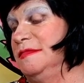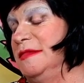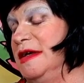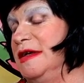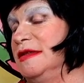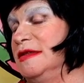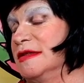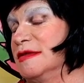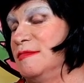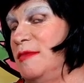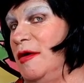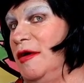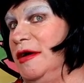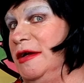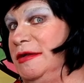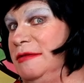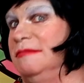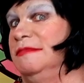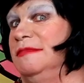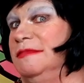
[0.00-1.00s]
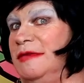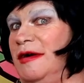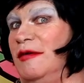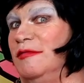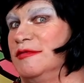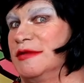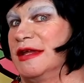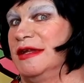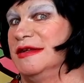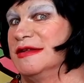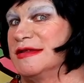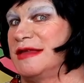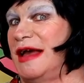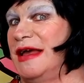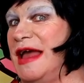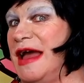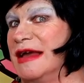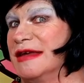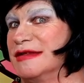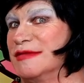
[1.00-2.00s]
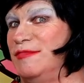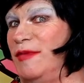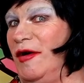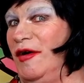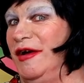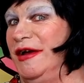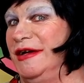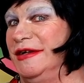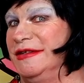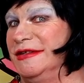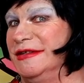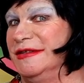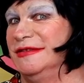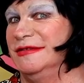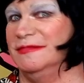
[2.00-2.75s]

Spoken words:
inspired. I was going to say expired.